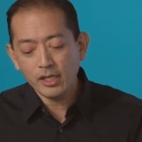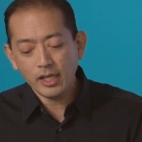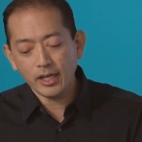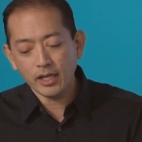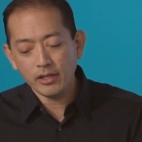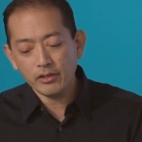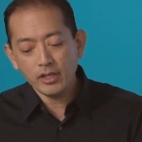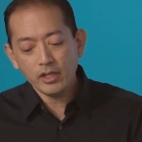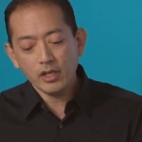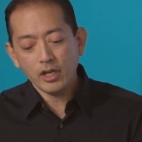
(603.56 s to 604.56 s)
Yeah. And
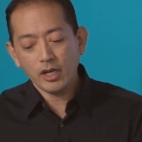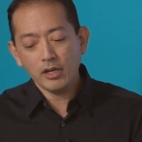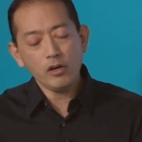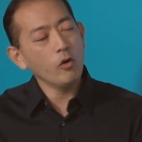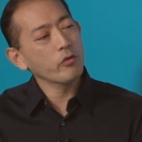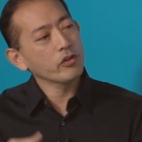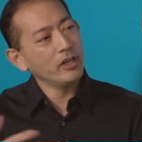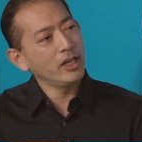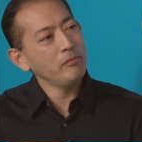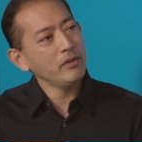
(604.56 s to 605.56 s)
uh, over
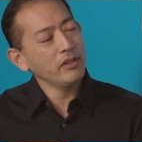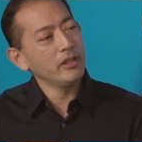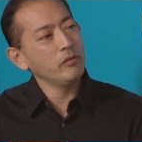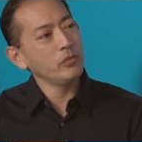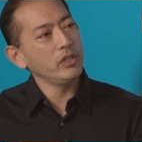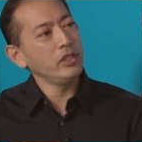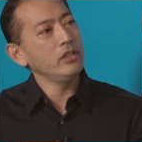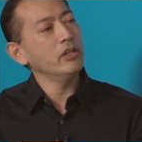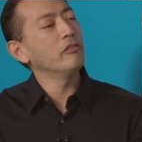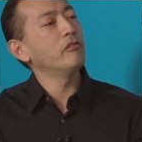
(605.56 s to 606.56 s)
time, then
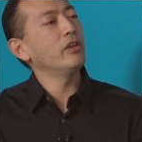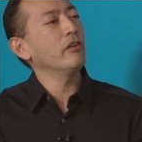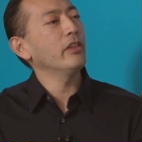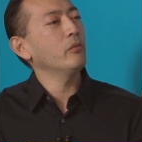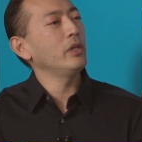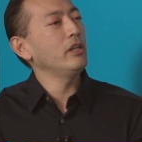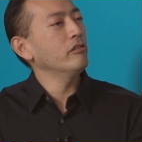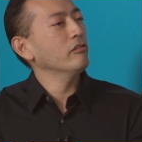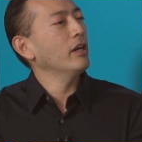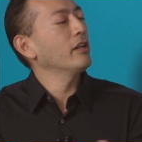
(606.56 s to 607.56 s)
we unveiled that we
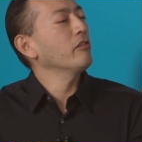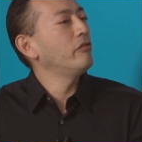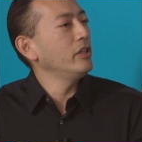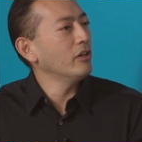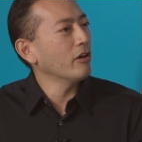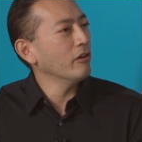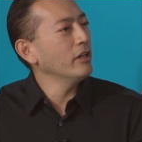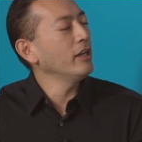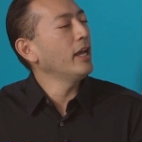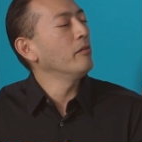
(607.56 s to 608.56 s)
are adding VR
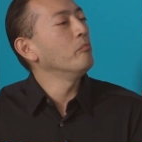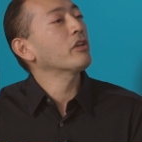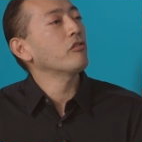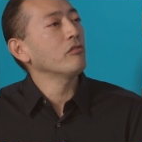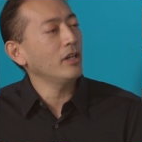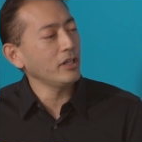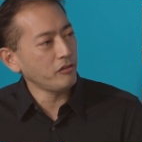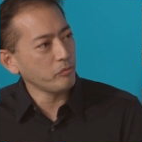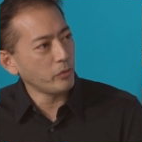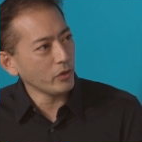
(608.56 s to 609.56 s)
and, and mixed reality
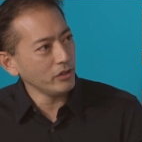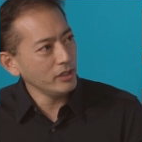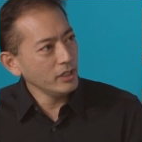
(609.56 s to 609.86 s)
support.